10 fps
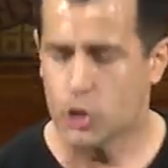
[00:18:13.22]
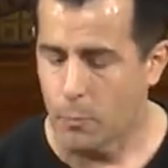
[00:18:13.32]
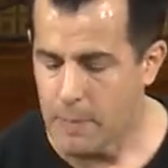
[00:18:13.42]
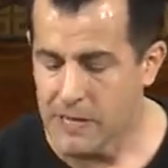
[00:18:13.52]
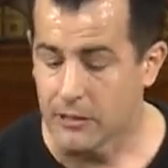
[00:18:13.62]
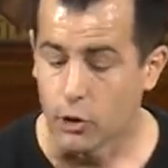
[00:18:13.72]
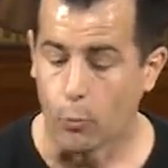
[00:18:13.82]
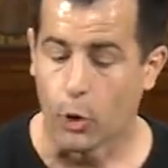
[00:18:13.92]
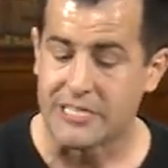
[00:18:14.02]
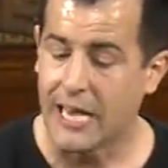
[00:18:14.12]
So maybe a
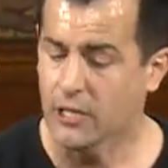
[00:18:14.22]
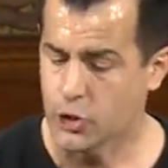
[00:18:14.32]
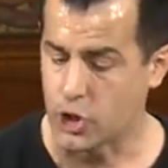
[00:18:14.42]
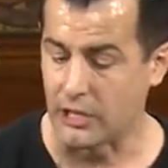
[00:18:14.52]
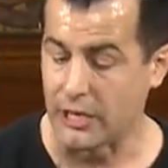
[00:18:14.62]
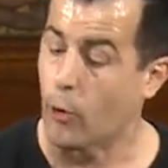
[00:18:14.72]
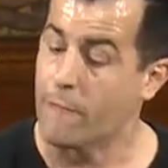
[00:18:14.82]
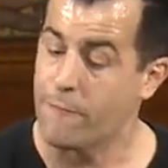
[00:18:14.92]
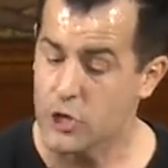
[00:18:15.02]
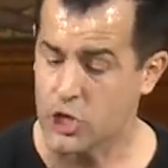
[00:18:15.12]
little more intelligently or
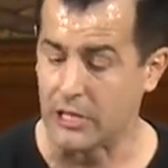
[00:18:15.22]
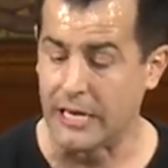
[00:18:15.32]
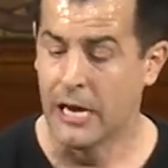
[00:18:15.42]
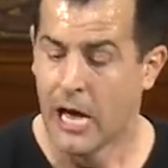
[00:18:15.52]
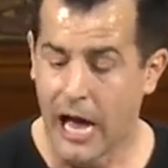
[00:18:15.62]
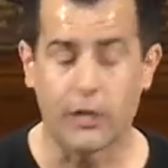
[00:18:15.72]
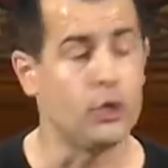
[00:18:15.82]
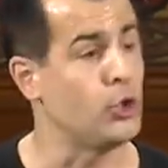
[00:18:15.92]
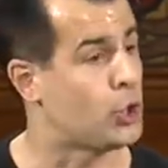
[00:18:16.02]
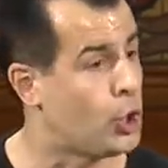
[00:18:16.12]
efficiently, I
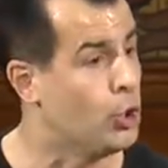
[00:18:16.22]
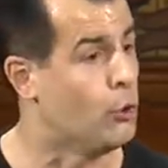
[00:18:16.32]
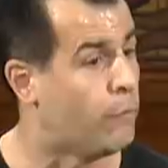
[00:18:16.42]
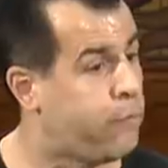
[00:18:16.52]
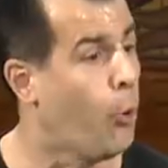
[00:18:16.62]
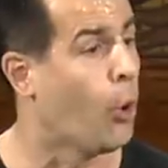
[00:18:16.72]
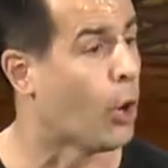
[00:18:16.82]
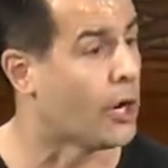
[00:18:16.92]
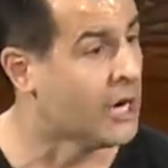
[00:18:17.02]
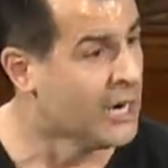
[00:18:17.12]
could do 2,
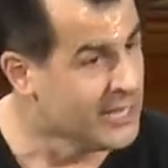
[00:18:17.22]
4,